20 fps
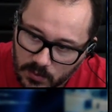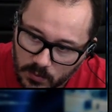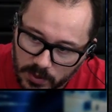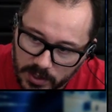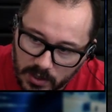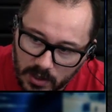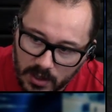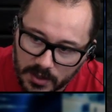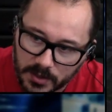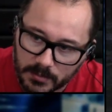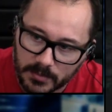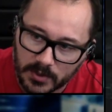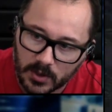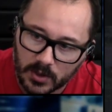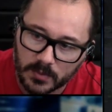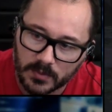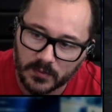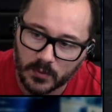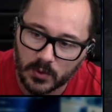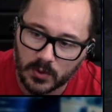We call them
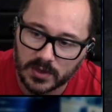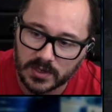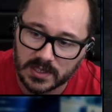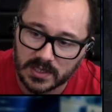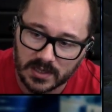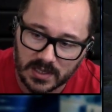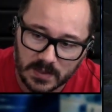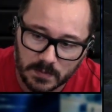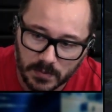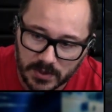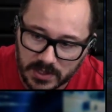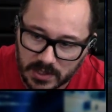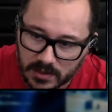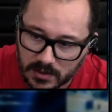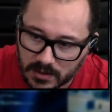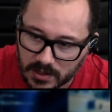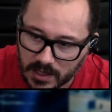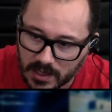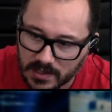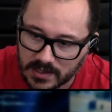herbivores. In this
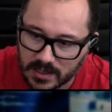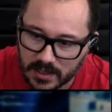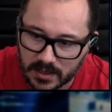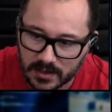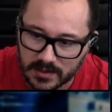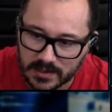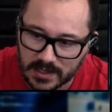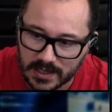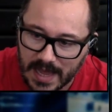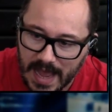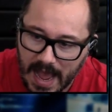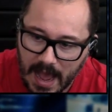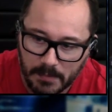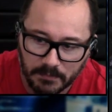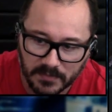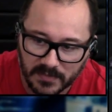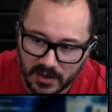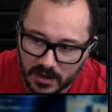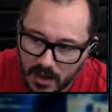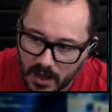particular case, it is an
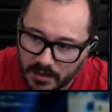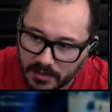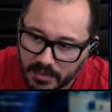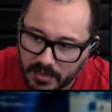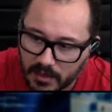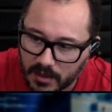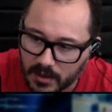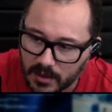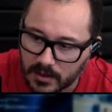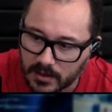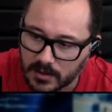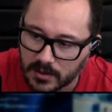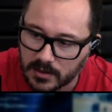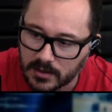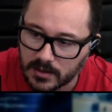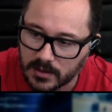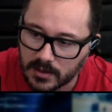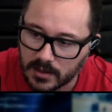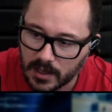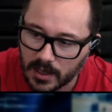aptonoth.
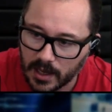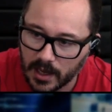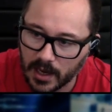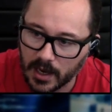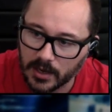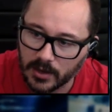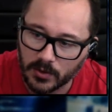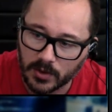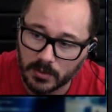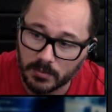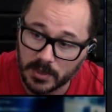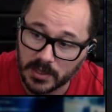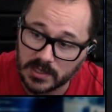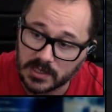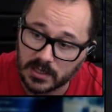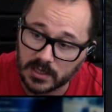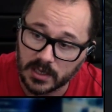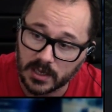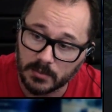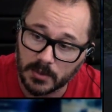And you can
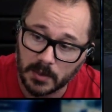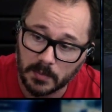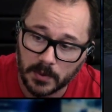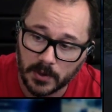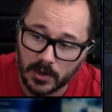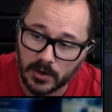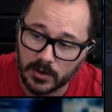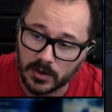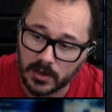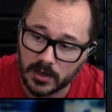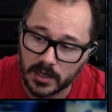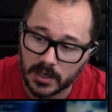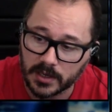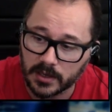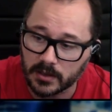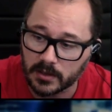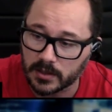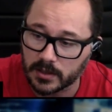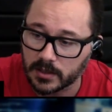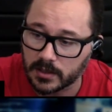basically come up here and you're going to
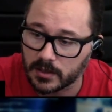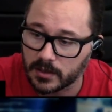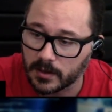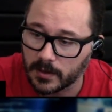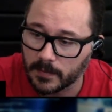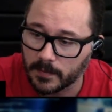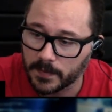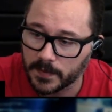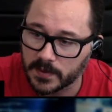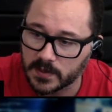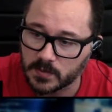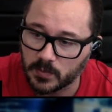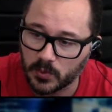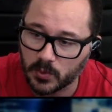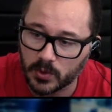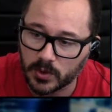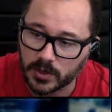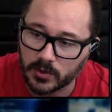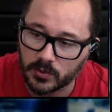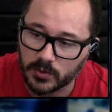kill it. This
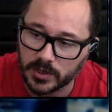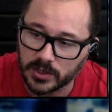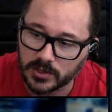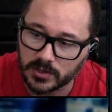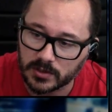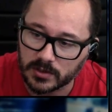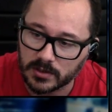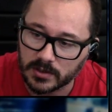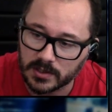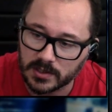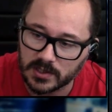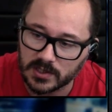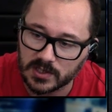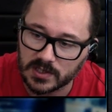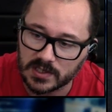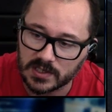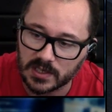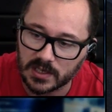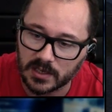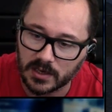poor creature, he's
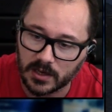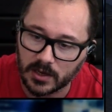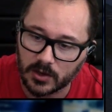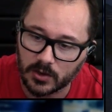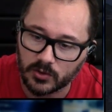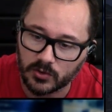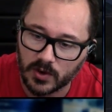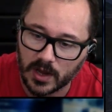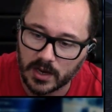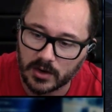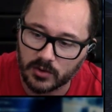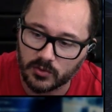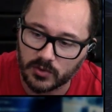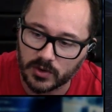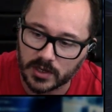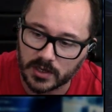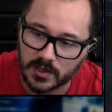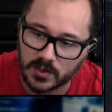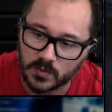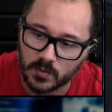just sitting here trying to
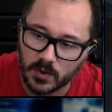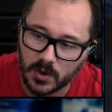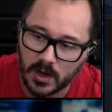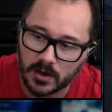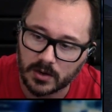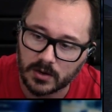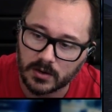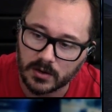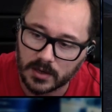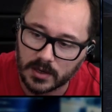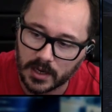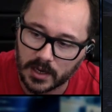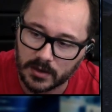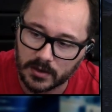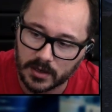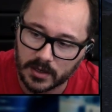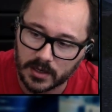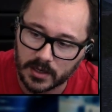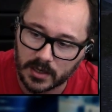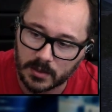drink his water, and
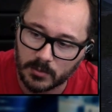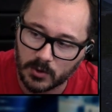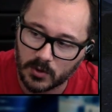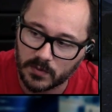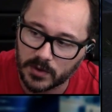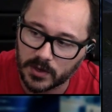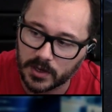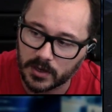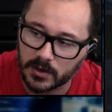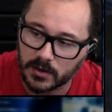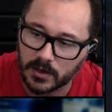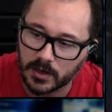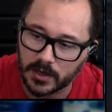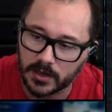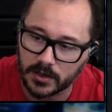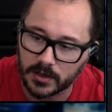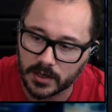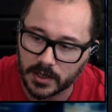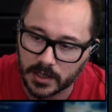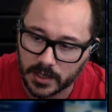you're going to come over here
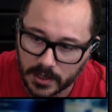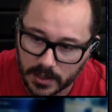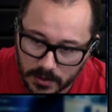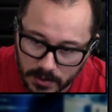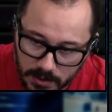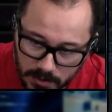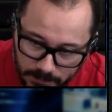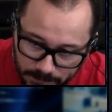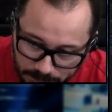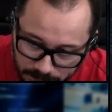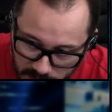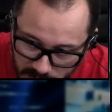and you're going to kill it.